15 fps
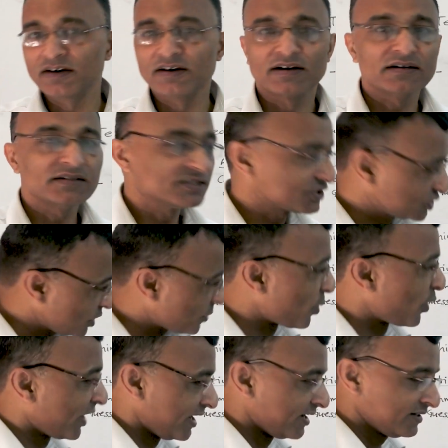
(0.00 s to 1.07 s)
or
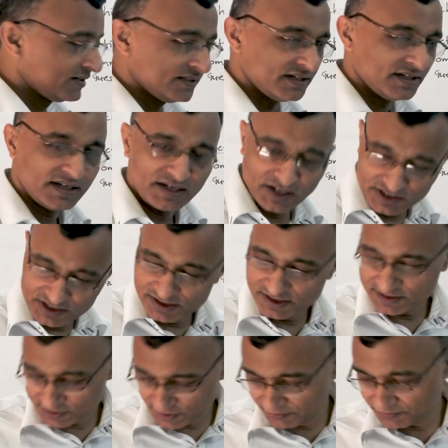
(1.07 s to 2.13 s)
somewhere under
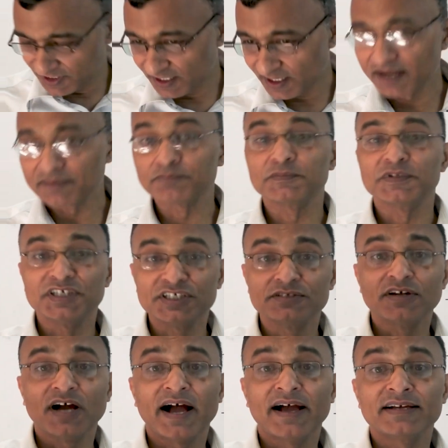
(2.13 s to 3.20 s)
something.
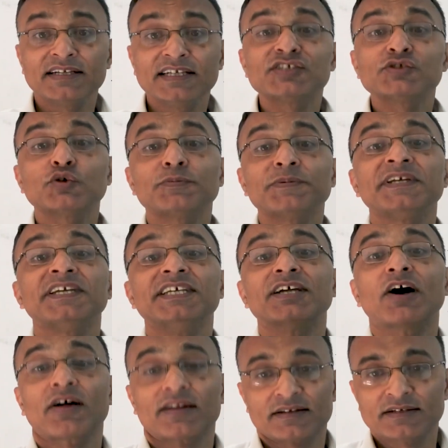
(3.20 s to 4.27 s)
It should be
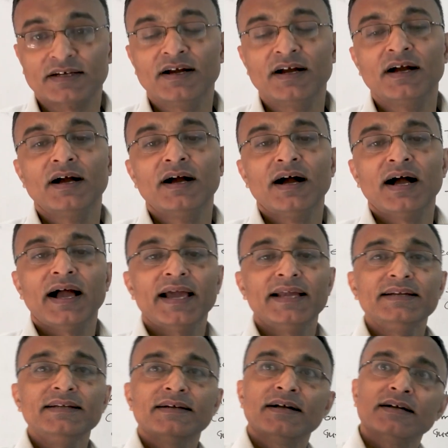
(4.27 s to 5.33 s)
hidden.
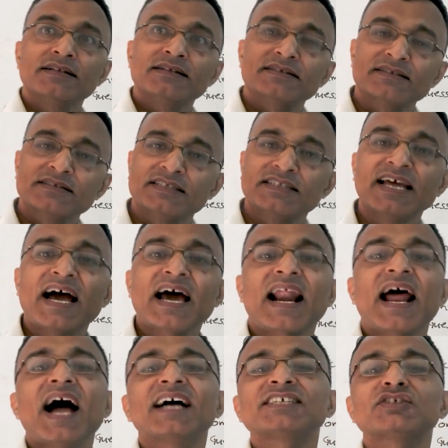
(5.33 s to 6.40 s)
And they are
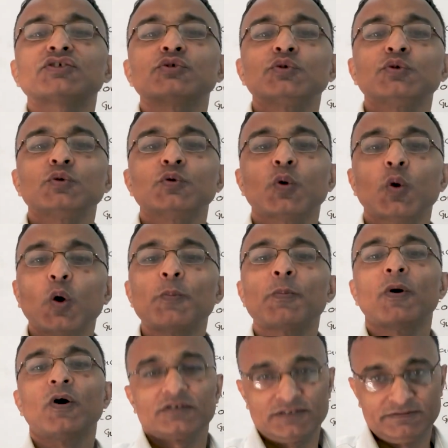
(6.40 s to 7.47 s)
asked to
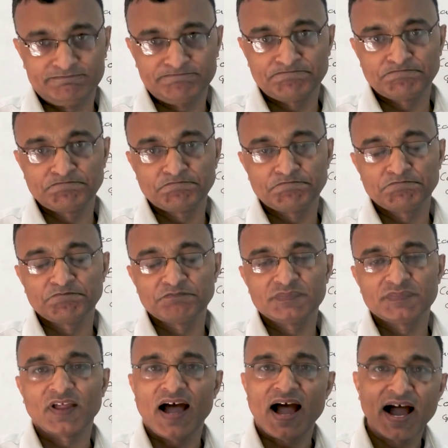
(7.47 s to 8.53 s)
open
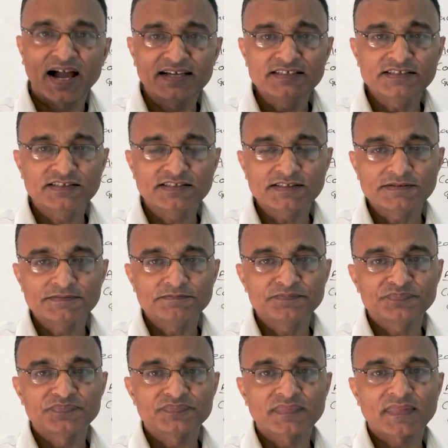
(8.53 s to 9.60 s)
the eyes,
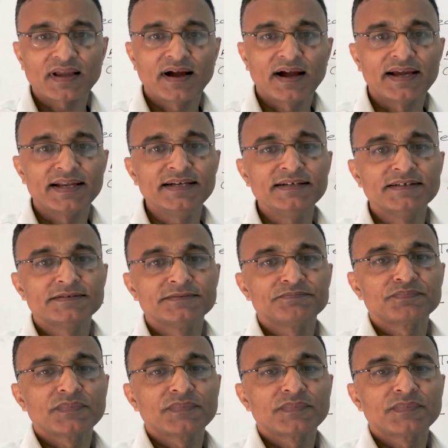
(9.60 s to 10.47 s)
and